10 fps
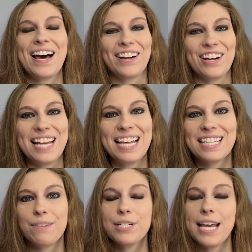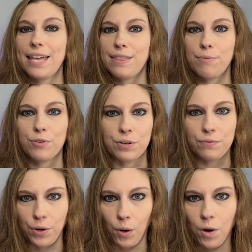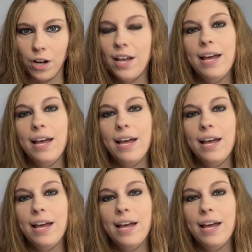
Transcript: on our desk and we're taking them through a photo walk.